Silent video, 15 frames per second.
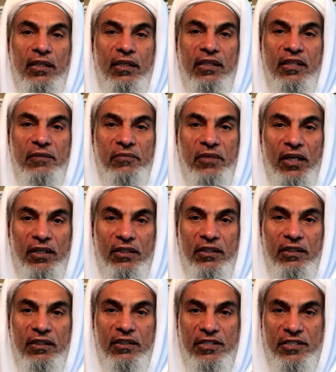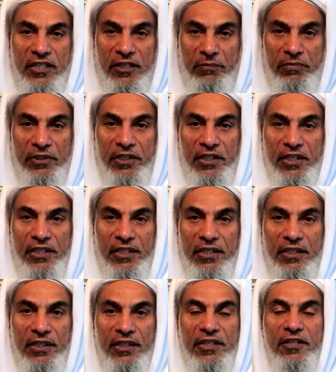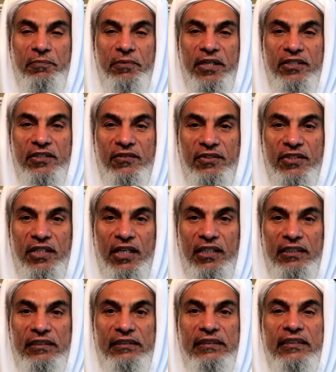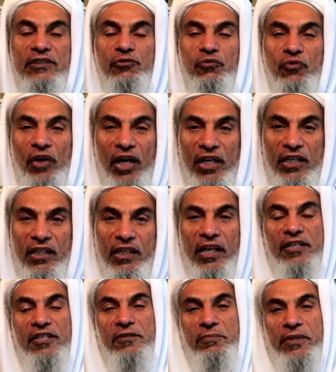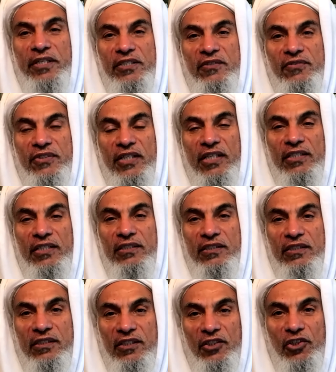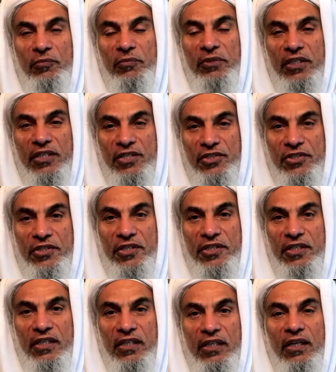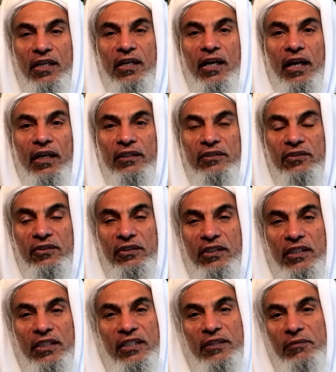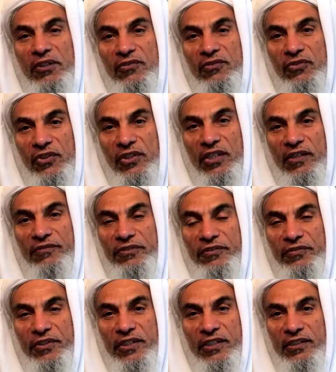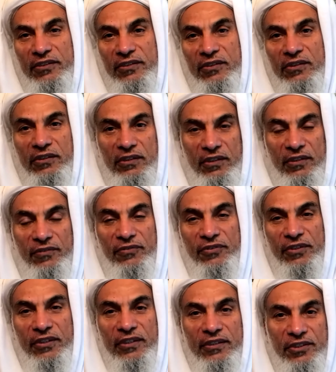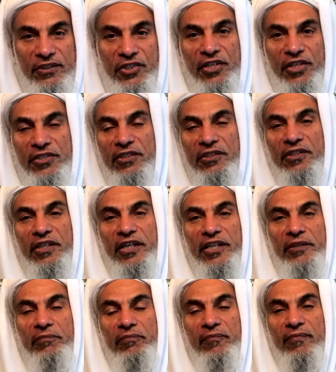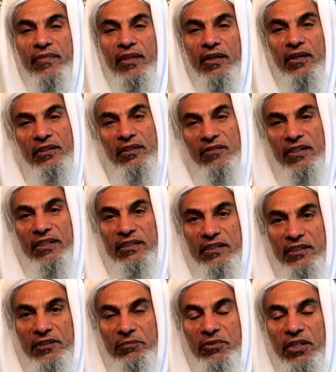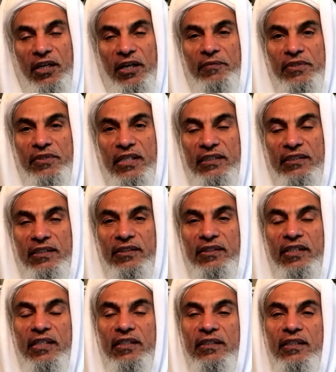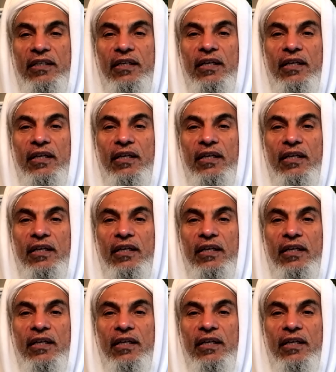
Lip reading: the modern contemporary enterprise of science is one enterprise of science in the human history. It's only about 450 years old if we stretch the time. Otherwise, it's perhaps less than that.